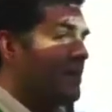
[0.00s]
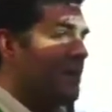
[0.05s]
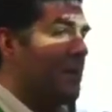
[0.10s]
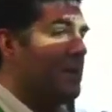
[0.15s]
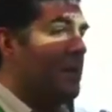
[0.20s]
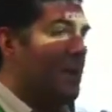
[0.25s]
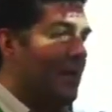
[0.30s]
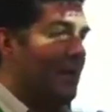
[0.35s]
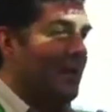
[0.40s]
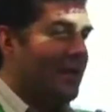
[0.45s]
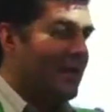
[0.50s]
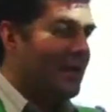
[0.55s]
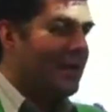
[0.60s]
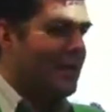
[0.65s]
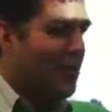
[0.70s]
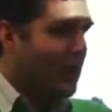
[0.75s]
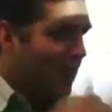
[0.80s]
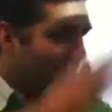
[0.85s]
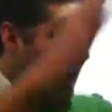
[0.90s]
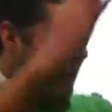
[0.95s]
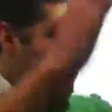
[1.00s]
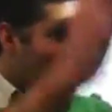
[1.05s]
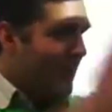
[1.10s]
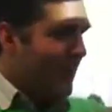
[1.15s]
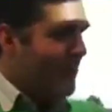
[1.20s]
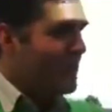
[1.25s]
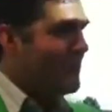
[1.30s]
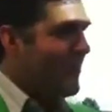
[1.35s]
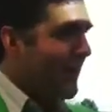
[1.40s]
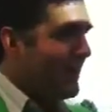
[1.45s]
So you've got the
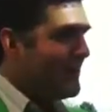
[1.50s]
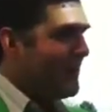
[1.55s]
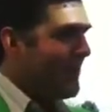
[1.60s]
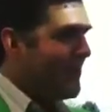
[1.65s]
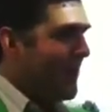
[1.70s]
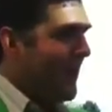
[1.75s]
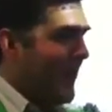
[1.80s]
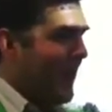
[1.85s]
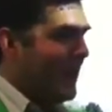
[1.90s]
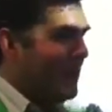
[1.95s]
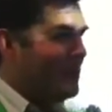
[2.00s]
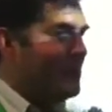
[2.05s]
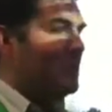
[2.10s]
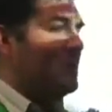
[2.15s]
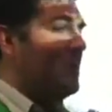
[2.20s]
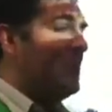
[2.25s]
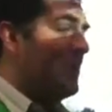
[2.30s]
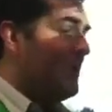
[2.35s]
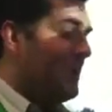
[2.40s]
lamppost outside your house,